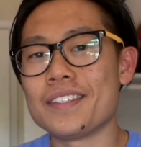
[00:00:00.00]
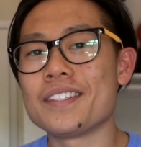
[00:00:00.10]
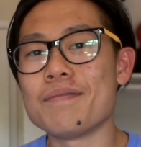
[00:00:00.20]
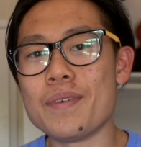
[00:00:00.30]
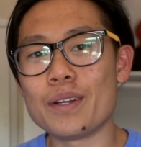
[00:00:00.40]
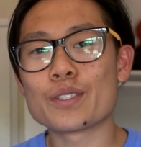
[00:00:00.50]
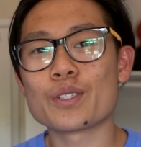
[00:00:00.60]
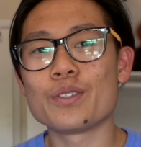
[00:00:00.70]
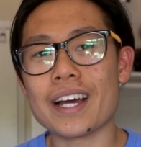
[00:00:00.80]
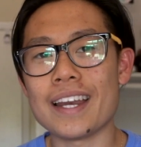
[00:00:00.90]
middle
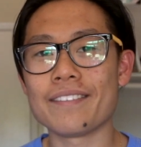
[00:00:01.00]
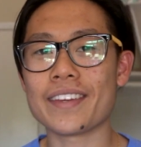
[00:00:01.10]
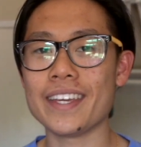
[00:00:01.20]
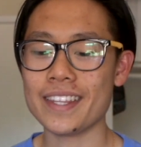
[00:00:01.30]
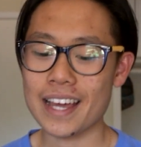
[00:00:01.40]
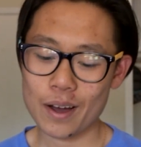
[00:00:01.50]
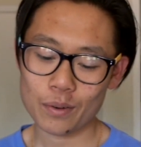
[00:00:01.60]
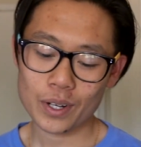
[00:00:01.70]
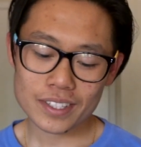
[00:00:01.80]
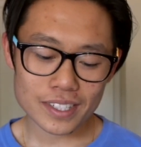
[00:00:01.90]
school kind of kid that I
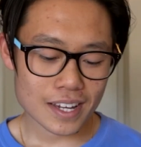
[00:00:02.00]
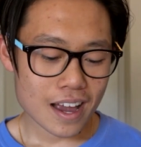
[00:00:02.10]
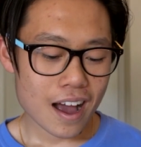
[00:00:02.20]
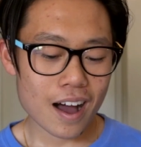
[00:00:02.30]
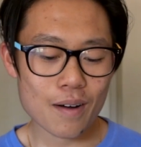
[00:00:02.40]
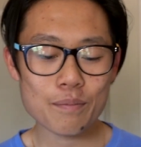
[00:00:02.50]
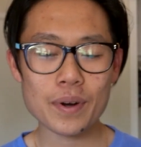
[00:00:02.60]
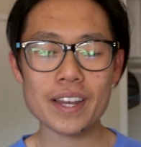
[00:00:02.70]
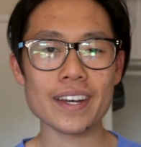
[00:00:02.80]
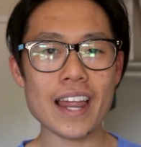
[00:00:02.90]
was.
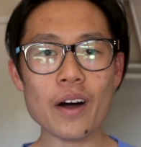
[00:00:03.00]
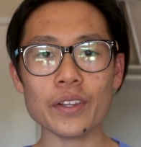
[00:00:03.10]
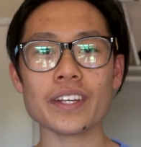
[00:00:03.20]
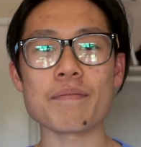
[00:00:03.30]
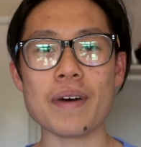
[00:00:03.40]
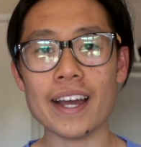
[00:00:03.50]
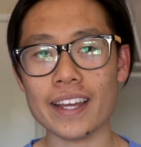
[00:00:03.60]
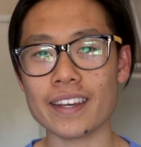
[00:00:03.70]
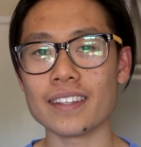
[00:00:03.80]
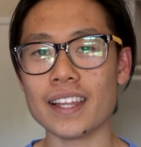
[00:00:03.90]
But now looking back
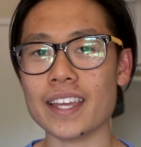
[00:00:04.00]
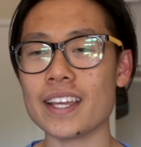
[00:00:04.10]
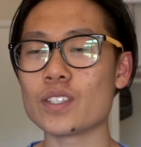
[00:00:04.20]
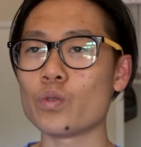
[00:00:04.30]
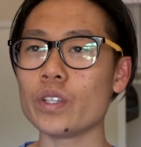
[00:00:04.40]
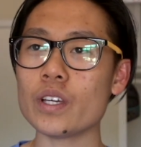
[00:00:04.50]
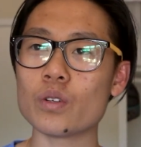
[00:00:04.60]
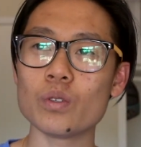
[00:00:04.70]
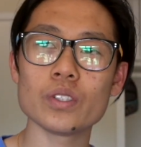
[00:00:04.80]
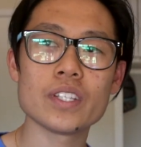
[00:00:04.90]
at it, like it's really
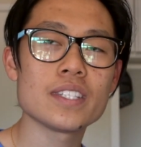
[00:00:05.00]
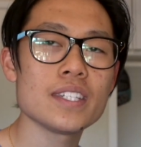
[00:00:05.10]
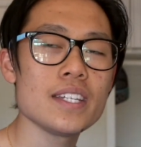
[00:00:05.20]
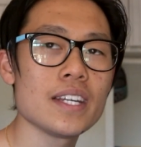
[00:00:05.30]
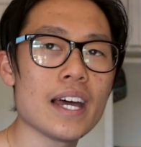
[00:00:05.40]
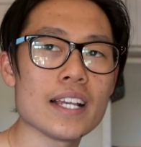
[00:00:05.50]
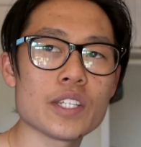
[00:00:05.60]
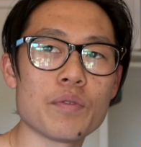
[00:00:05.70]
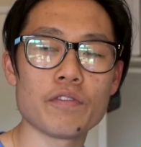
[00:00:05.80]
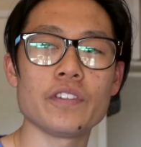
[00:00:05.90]
cool to see it as
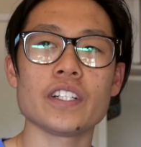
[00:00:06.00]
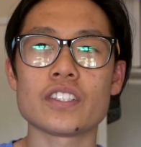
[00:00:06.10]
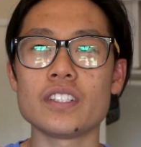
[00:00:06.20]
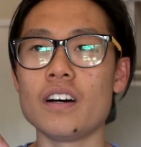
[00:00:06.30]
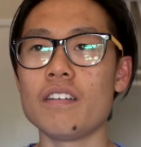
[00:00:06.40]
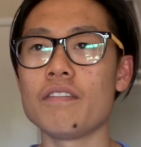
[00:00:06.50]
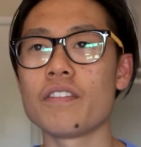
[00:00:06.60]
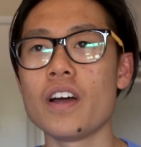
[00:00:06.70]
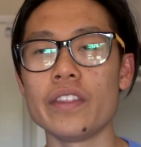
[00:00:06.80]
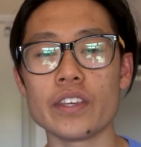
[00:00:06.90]
a reflection of
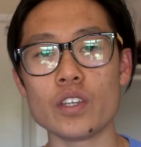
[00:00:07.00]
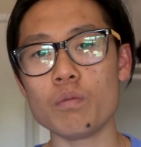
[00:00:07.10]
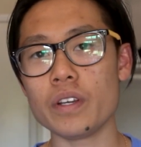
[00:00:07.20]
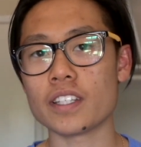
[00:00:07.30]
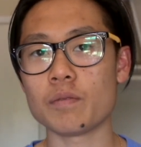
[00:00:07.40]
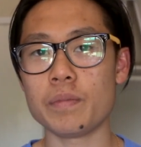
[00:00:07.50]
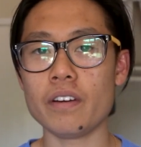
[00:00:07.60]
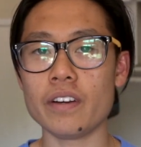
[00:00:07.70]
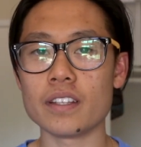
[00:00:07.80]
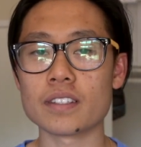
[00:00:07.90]
the human
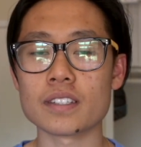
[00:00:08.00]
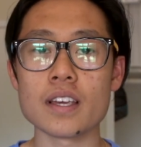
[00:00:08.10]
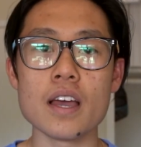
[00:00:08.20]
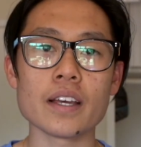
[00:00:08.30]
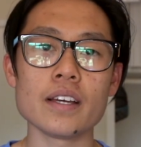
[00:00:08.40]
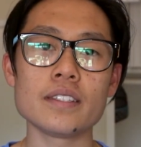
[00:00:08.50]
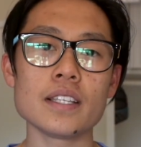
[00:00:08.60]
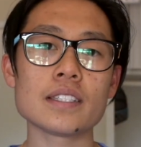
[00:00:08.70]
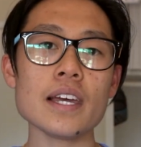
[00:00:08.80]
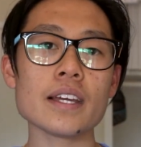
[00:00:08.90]
experience, because
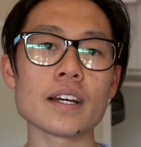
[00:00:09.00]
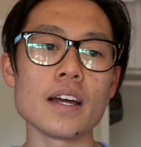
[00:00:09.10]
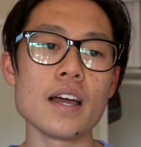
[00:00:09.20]
it's like